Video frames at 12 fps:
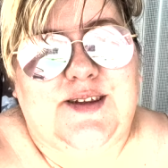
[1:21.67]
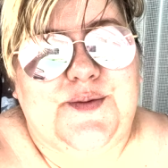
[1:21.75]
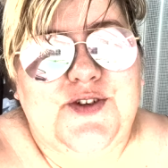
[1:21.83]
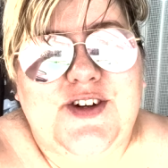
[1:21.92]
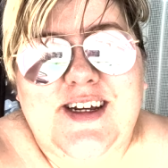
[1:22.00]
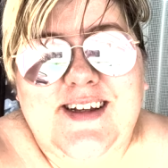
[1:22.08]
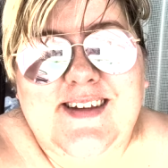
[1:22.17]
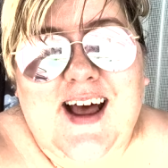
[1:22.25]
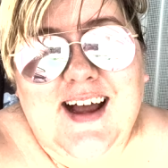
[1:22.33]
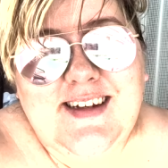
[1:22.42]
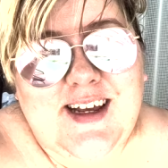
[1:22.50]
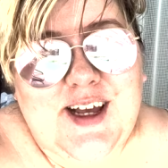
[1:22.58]
some drinks,
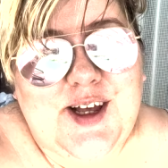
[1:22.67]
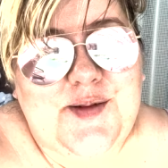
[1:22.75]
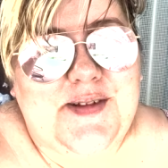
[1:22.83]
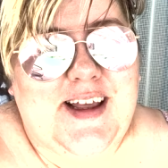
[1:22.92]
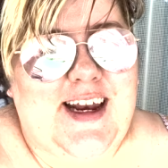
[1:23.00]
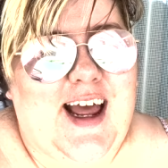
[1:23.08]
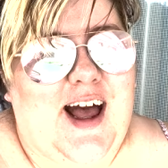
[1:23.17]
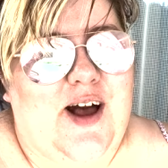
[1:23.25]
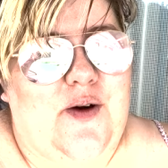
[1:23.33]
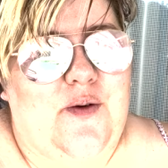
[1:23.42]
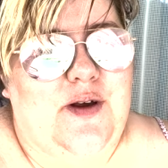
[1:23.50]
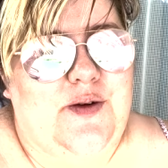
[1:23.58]
hot tub, laid
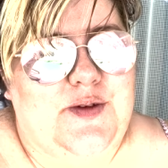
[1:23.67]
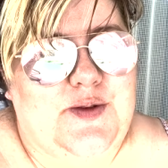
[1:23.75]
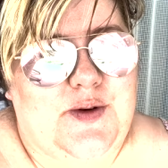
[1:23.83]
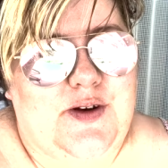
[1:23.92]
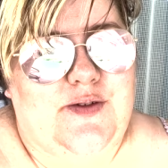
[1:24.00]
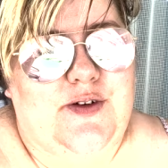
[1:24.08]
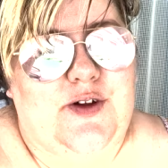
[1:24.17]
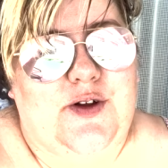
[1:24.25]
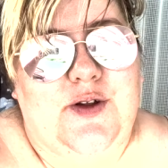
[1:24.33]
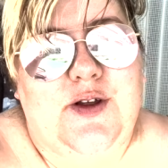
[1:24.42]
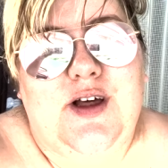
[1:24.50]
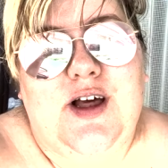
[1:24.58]
out. It was wonderful.